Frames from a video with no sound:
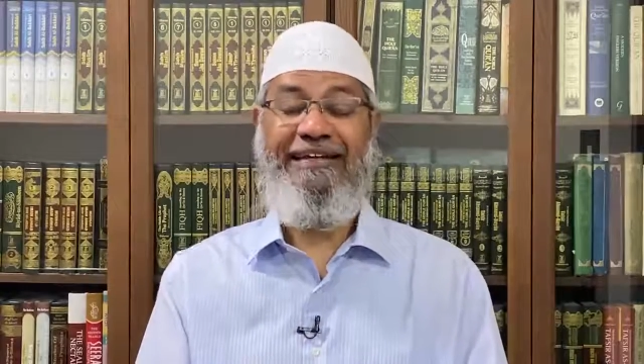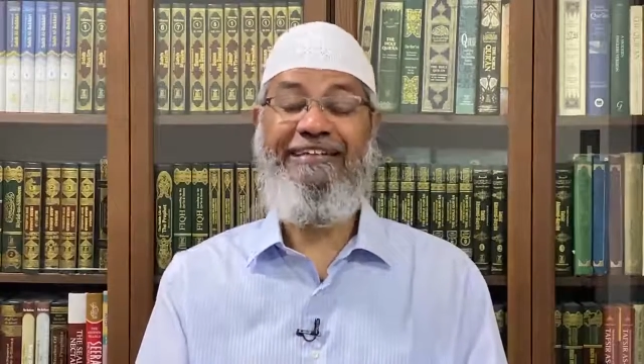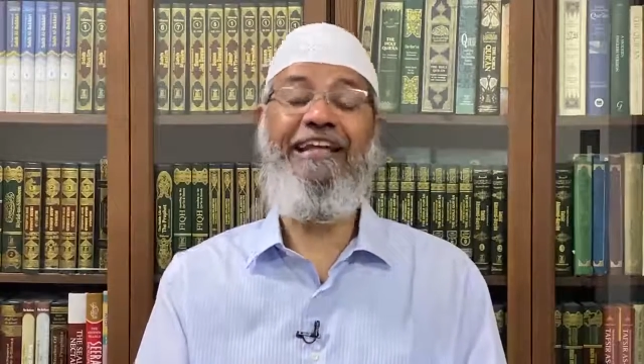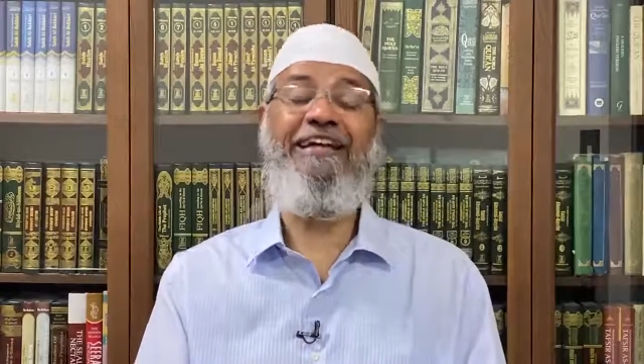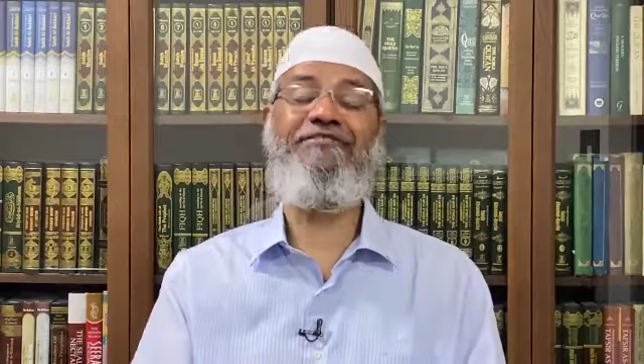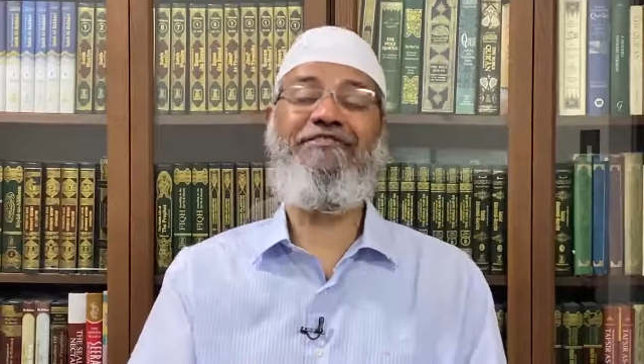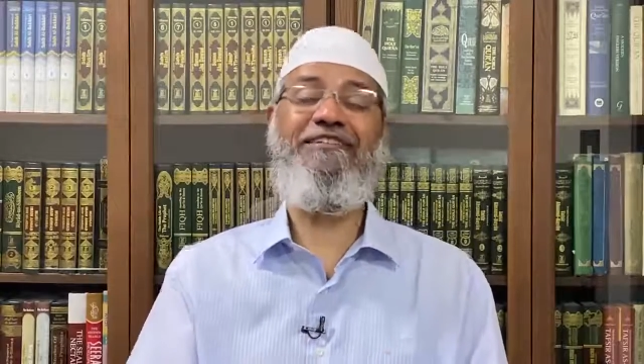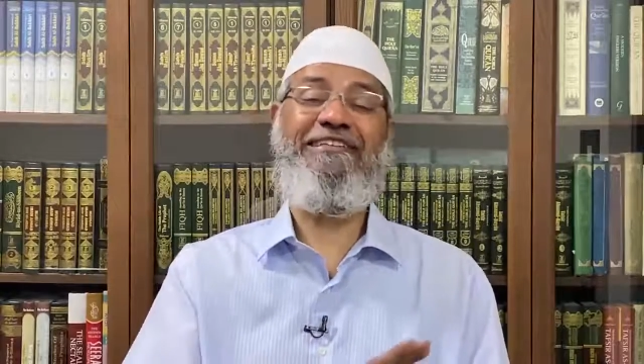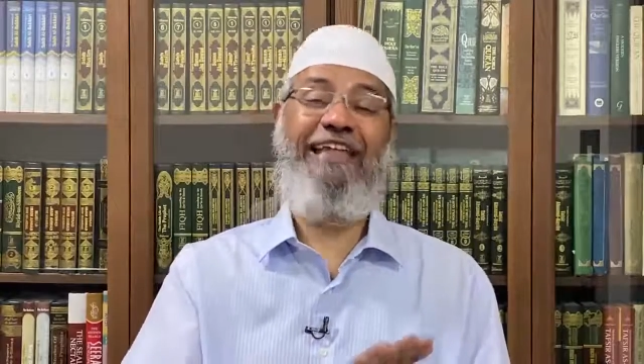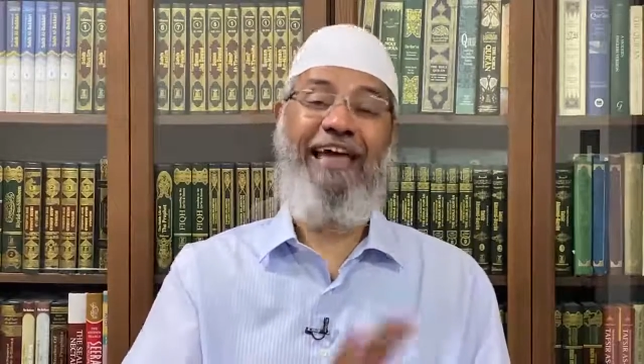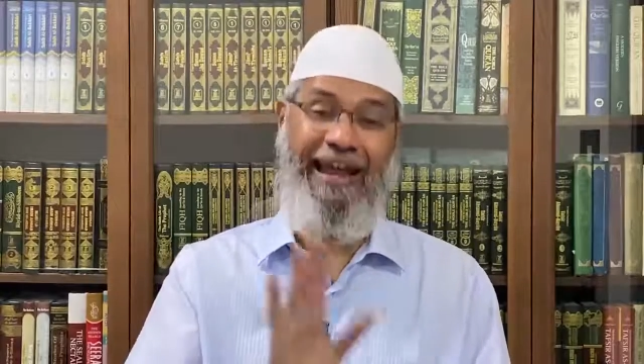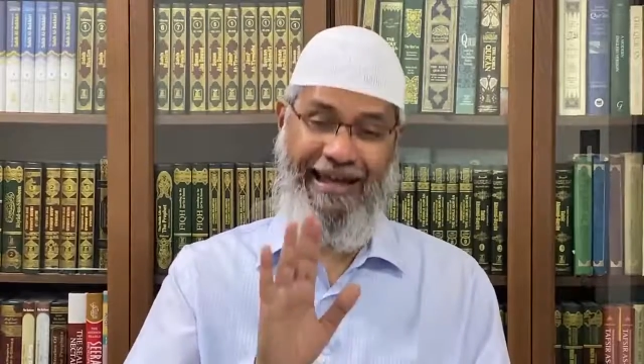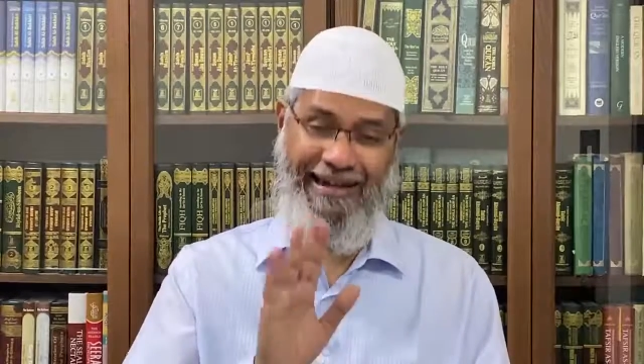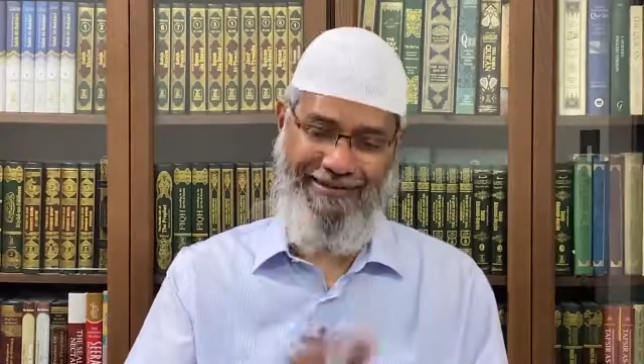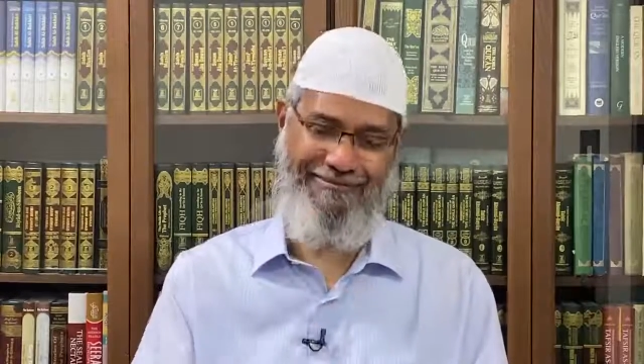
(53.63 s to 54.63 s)
Yes,
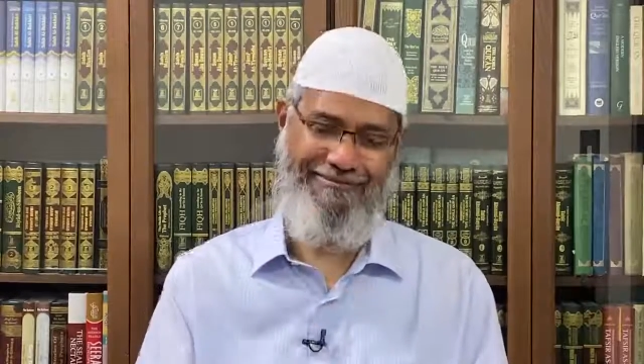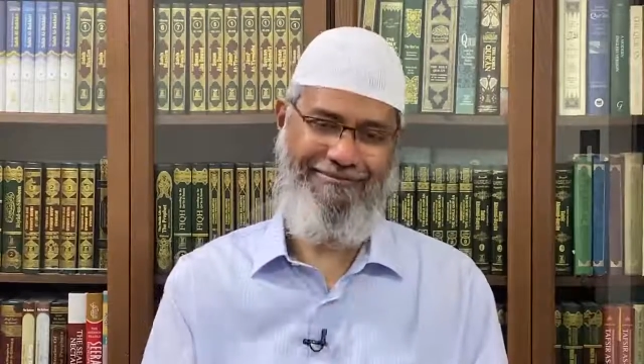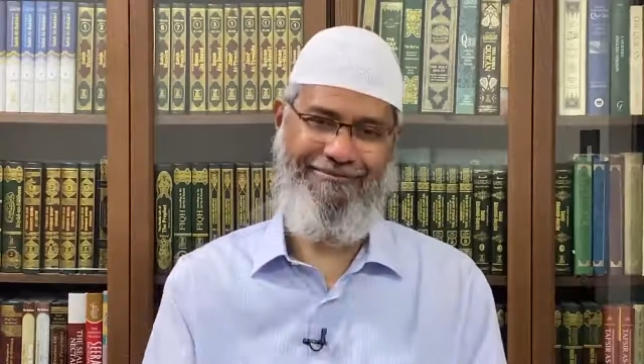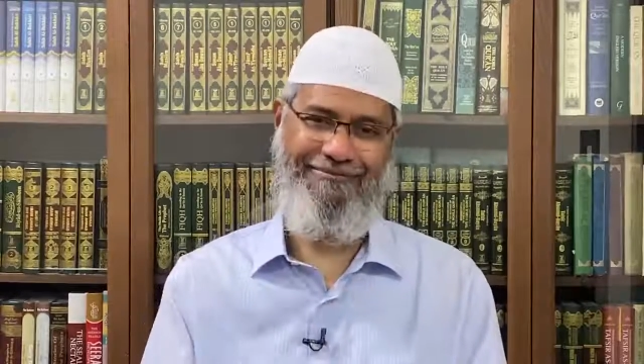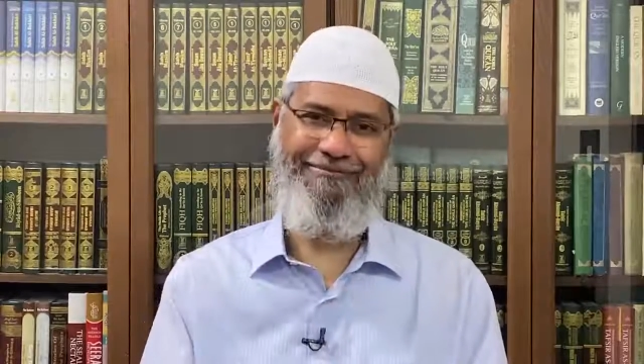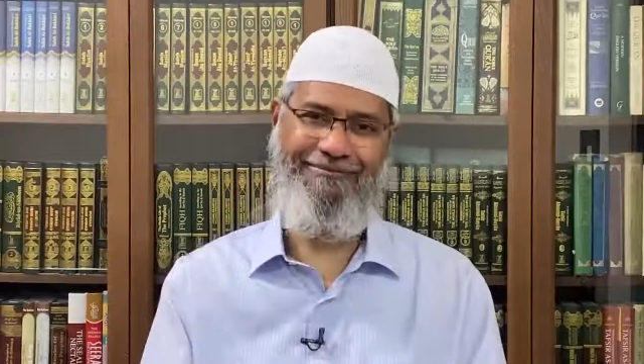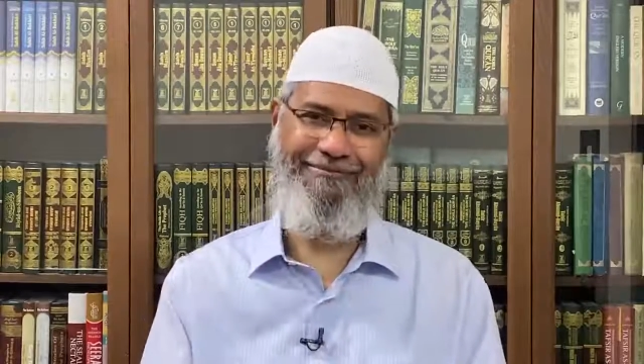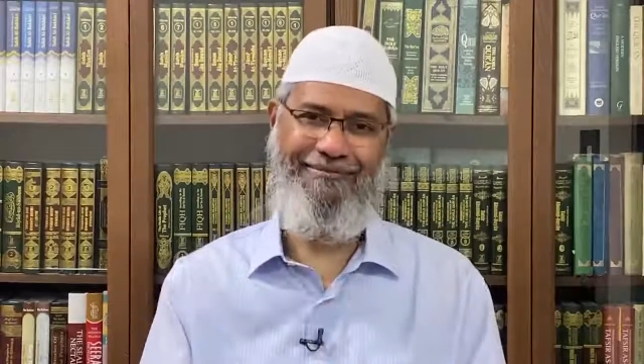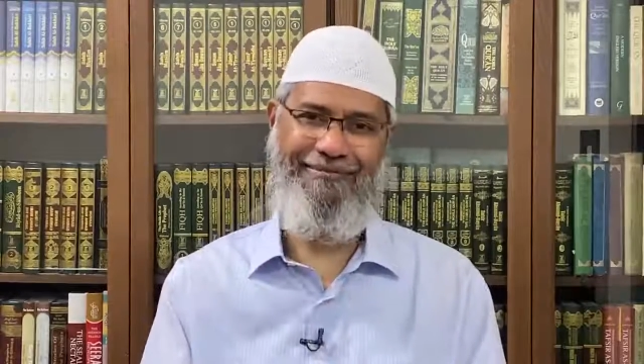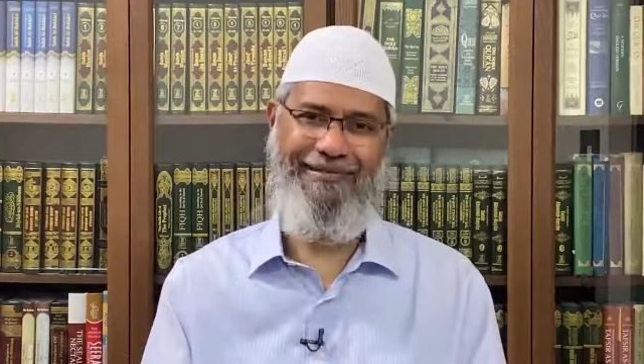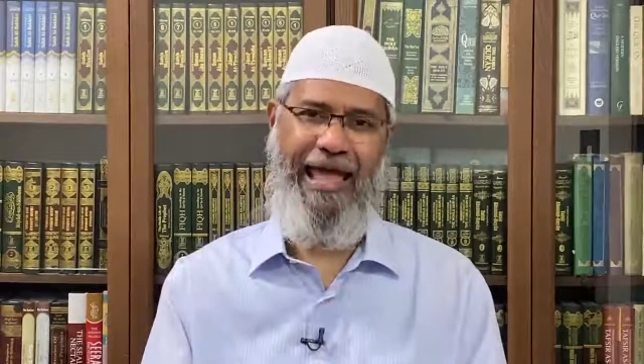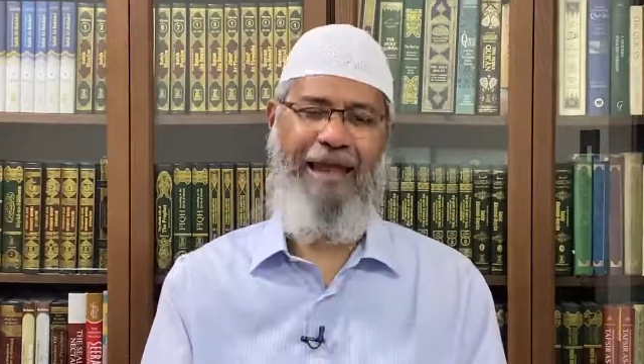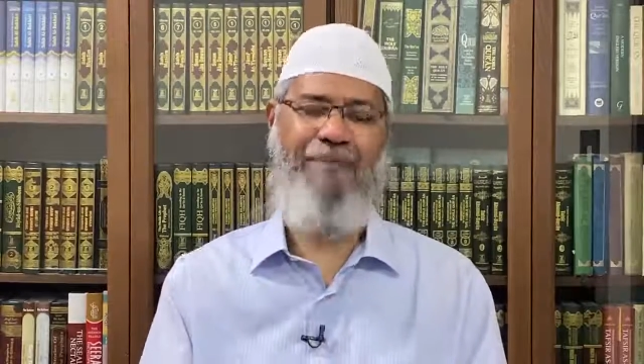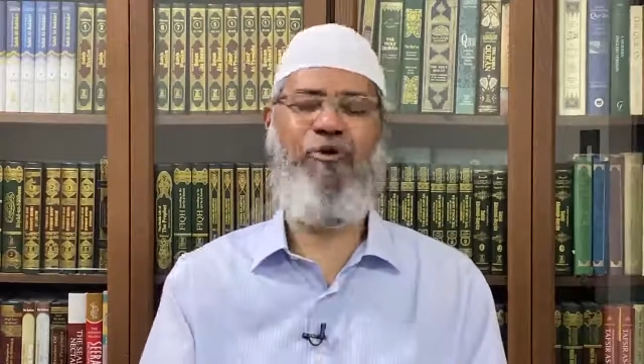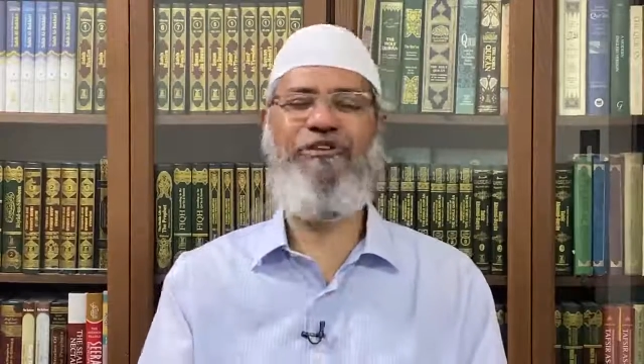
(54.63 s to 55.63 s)
there are.
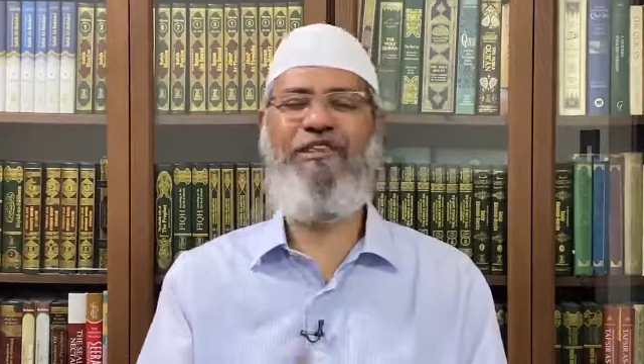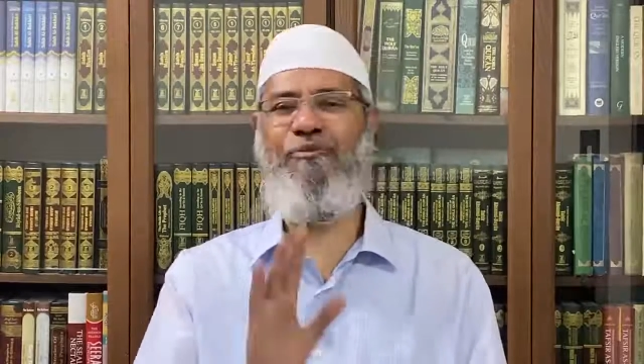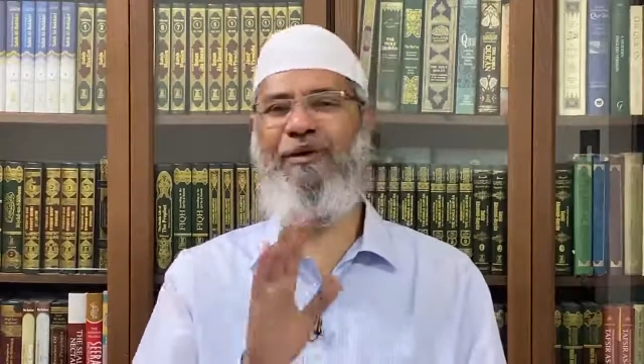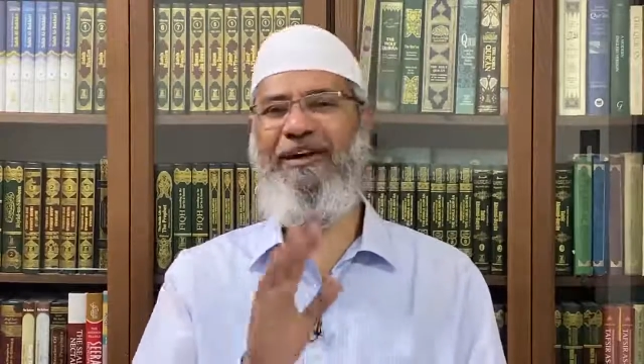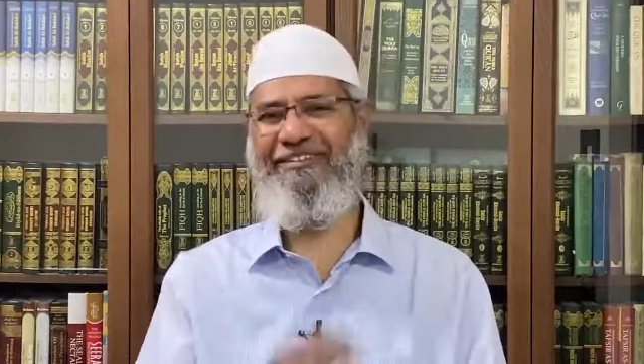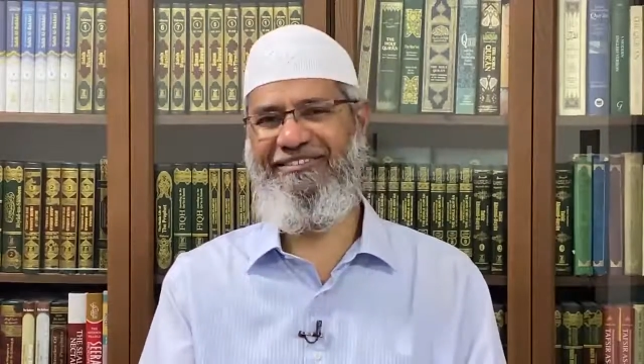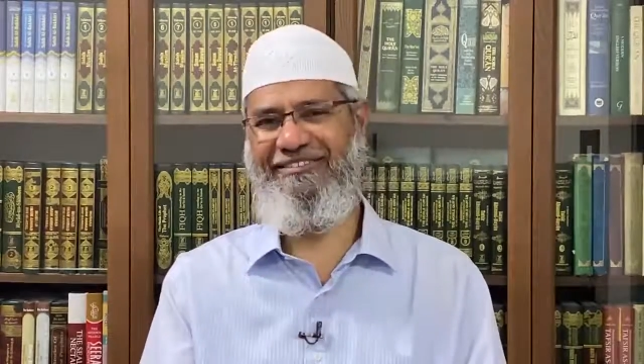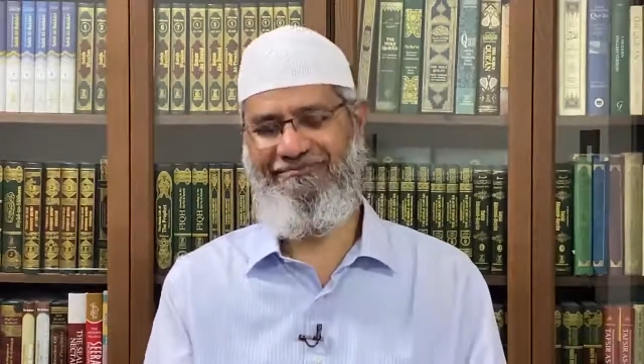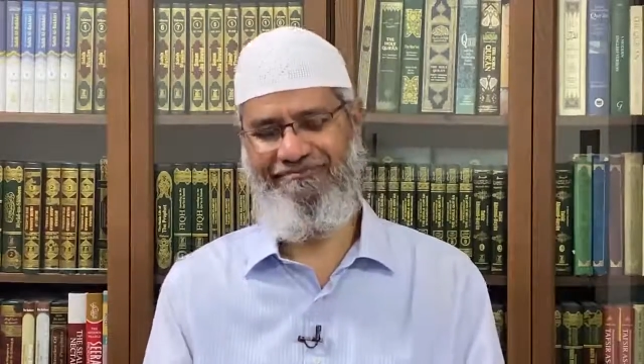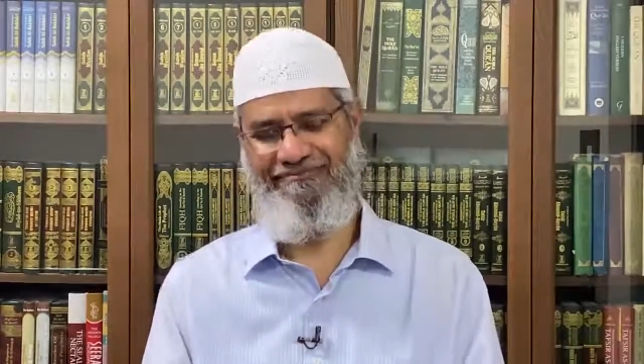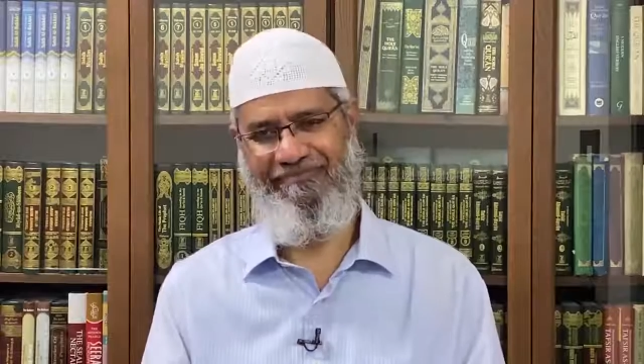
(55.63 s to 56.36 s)
And more than once.